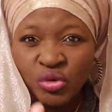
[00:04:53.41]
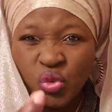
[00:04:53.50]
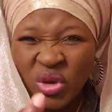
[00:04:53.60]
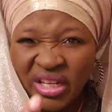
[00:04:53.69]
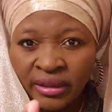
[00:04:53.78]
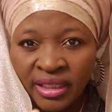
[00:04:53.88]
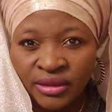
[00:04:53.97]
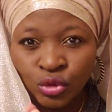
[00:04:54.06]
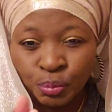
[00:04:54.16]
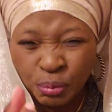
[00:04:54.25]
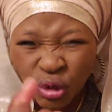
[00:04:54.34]
willingness
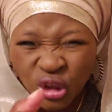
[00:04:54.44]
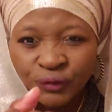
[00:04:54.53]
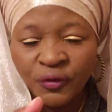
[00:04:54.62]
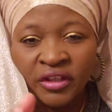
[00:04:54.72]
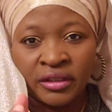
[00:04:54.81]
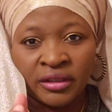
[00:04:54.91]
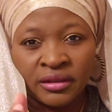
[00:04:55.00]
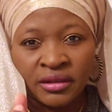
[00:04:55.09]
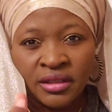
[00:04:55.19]
to push further,